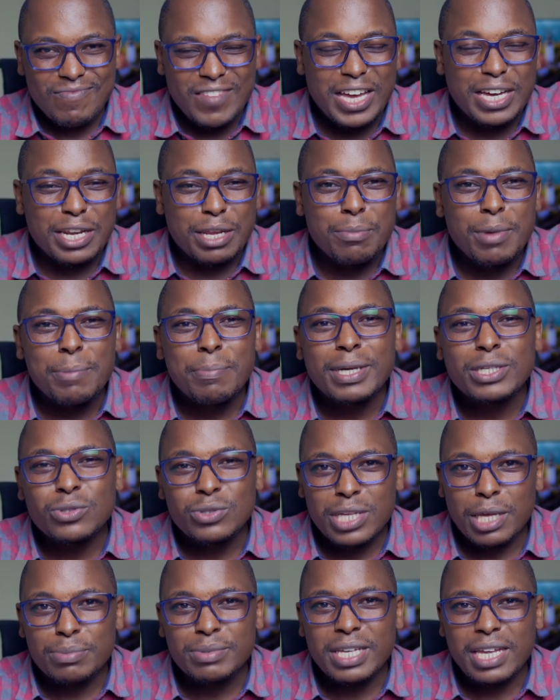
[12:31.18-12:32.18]
remember to
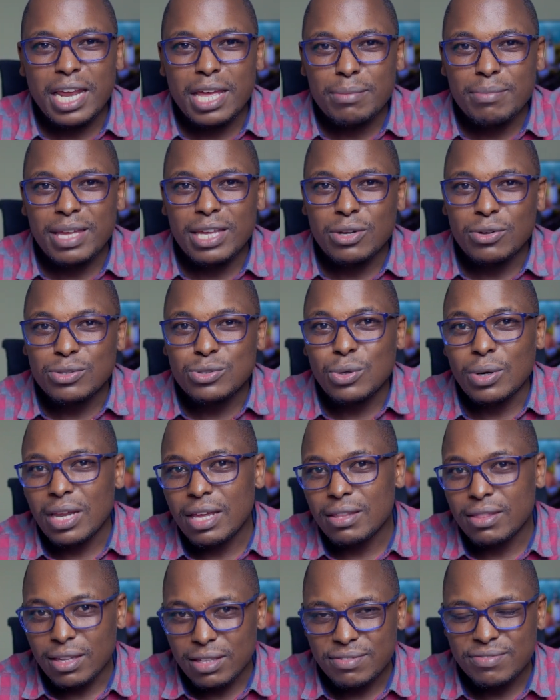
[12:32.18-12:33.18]
subscribe and also
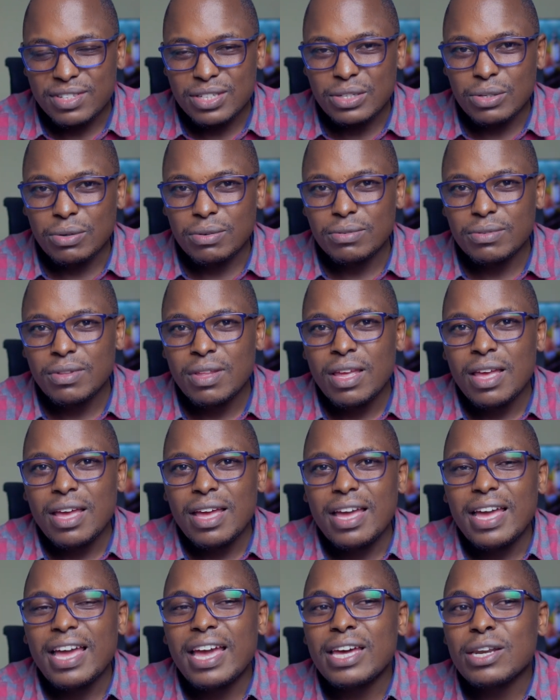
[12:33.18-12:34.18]
like this video,
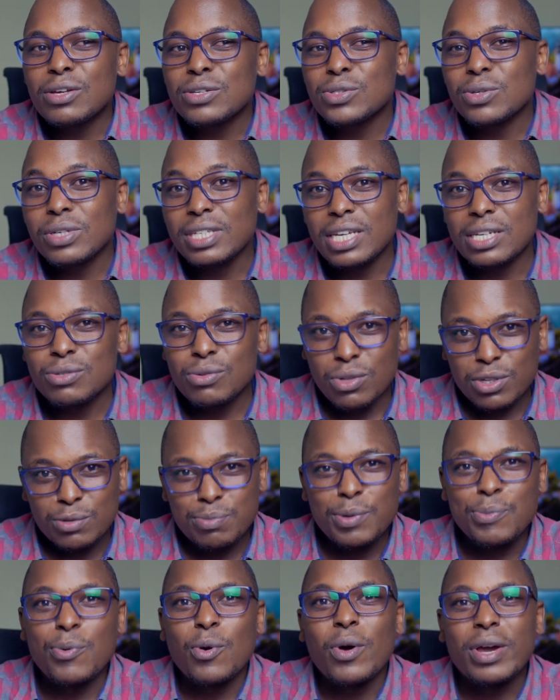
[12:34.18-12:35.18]
and also share to those
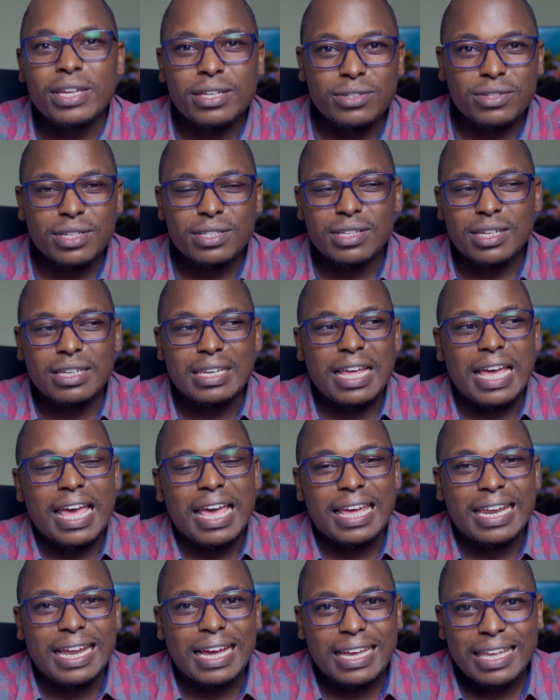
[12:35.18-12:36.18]
people who are interested,
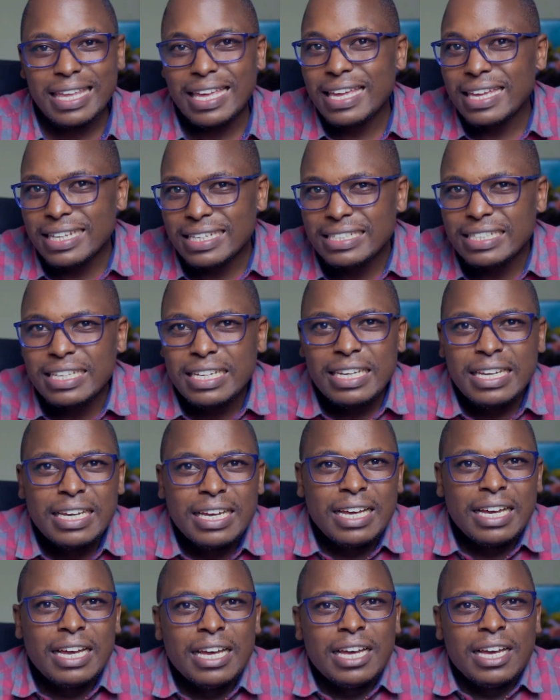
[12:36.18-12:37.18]
and again,
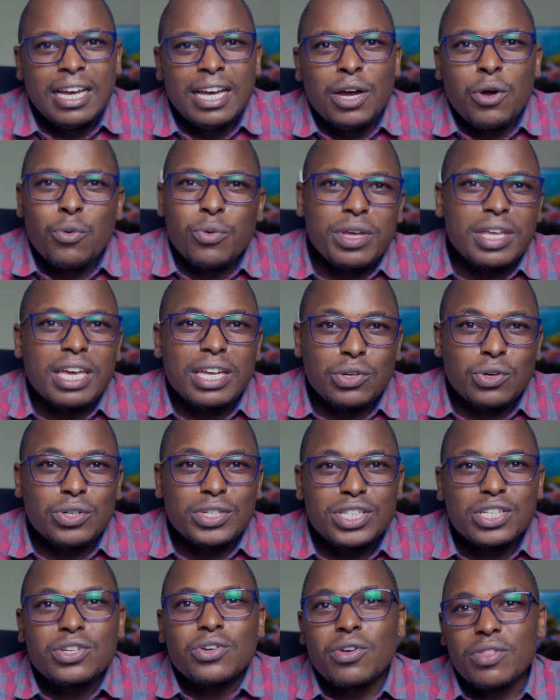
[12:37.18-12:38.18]
we can
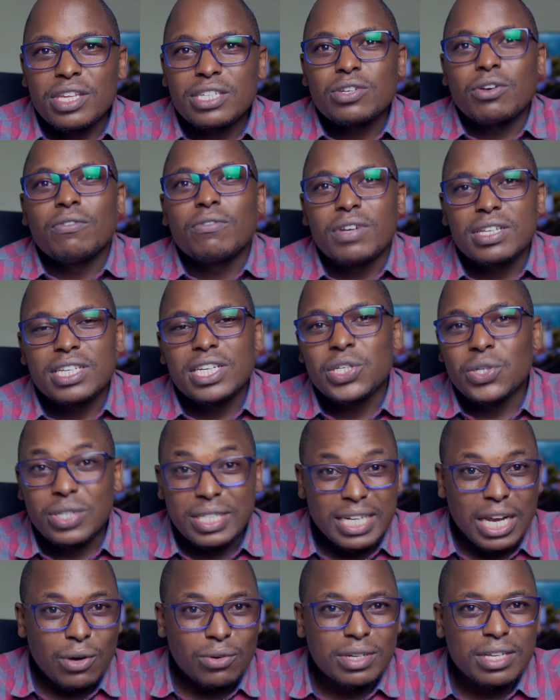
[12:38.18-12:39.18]
continue this
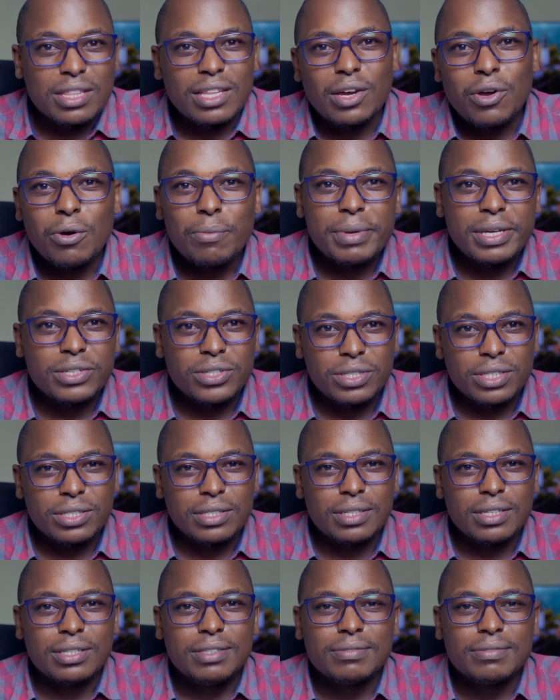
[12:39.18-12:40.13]
conversation down in the comment region.